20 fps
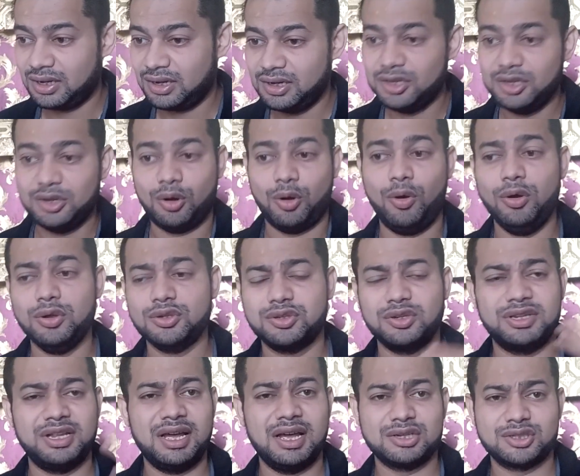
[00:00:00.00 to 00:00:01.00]
Also,
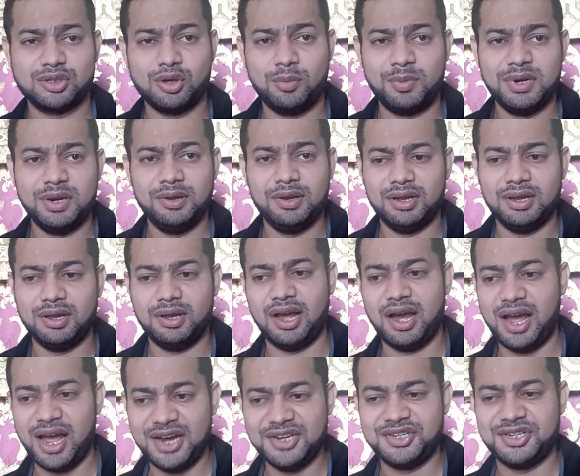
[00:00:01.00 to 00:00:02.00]
there are so many
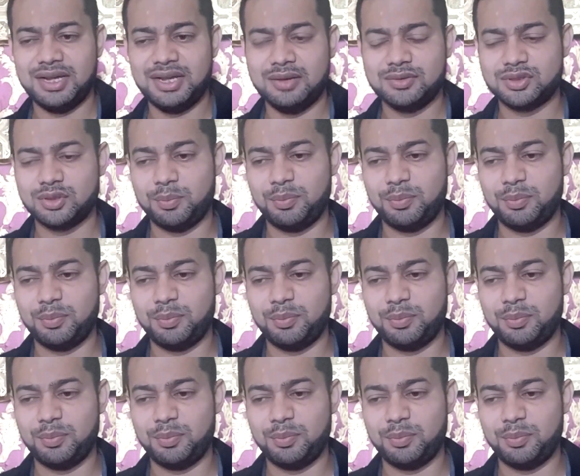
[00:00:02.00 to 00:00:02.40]
ATMs.